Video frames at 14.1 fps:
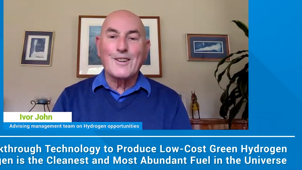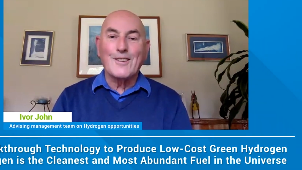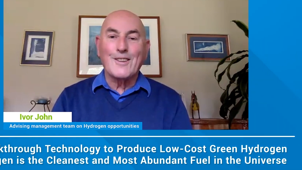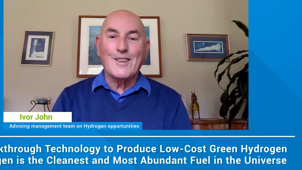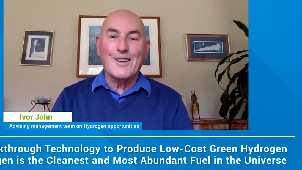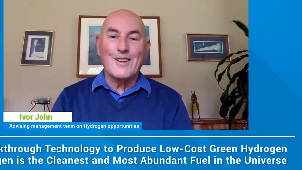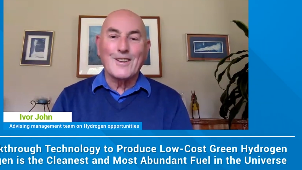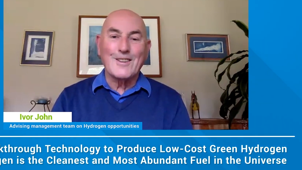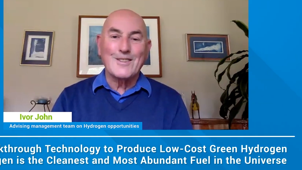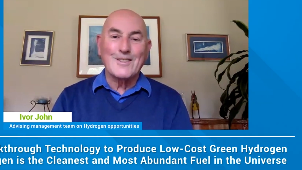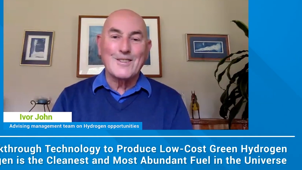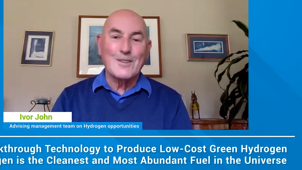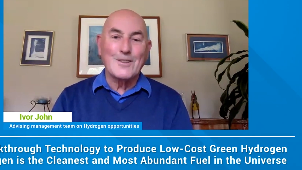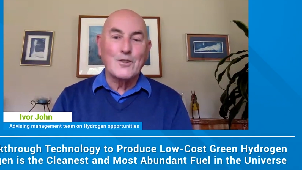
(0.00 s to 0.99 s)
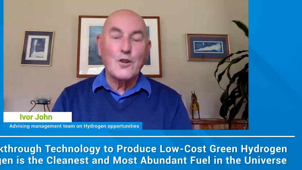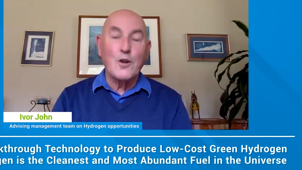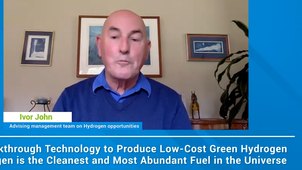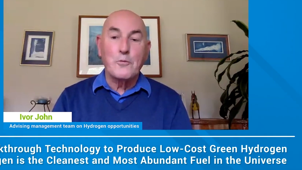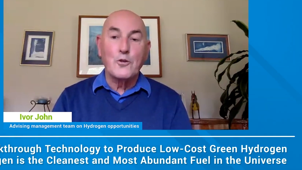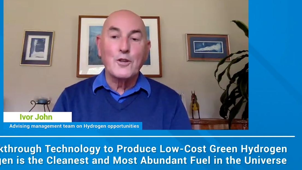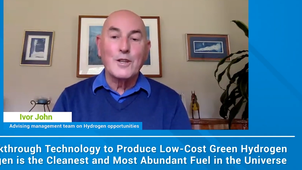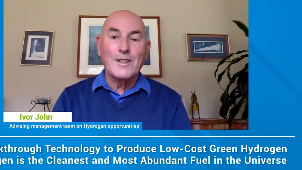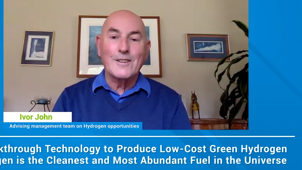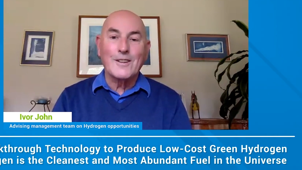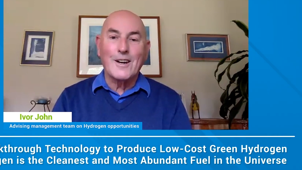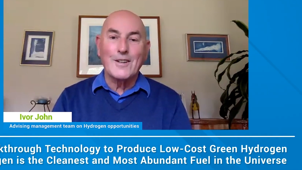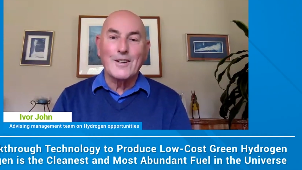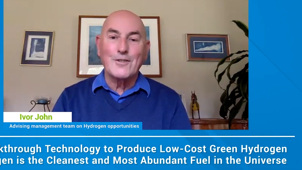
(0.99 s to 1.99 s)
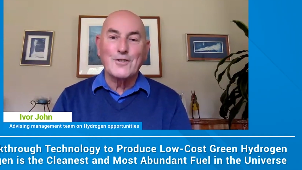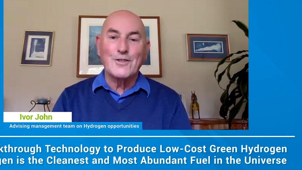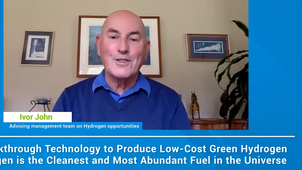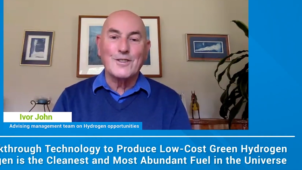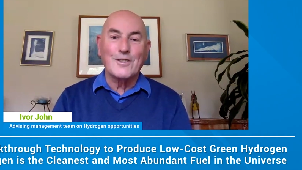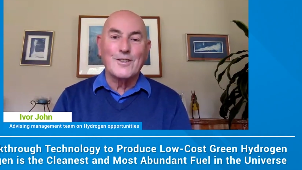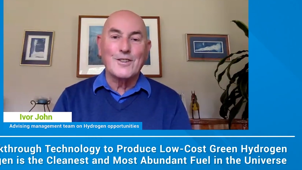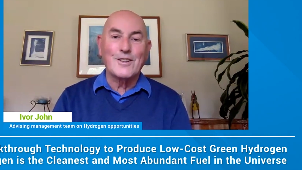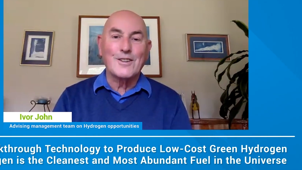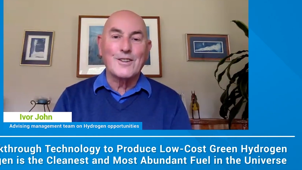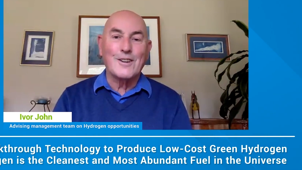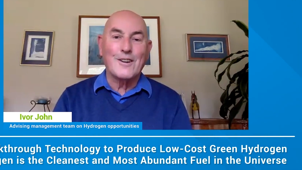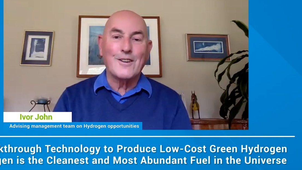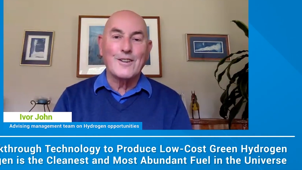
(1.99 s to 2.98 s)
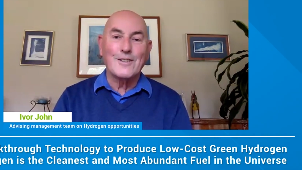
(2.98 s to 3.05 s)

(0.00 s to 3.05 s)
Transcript: I think, is that you're not burning the hydrogen on the car.